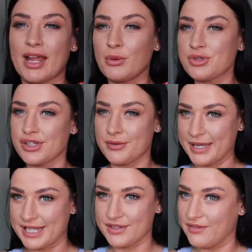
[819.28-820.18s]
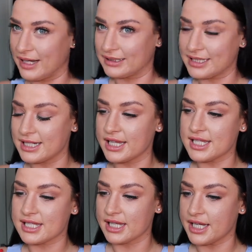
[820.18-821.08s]
I wasn't the biggest fan. I didn't like the
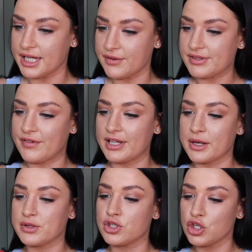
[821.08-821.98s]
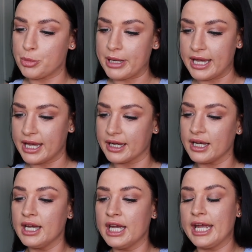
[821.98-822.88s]
sleeves, I felt like it was too big,
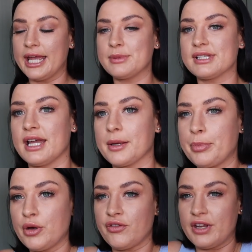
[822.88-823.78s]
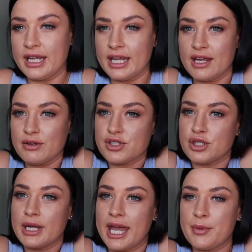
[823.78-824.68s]
it was like puffing here, it was
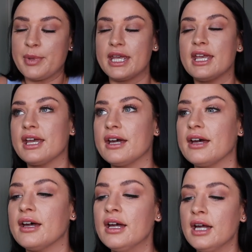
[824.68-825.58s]
too gapey here,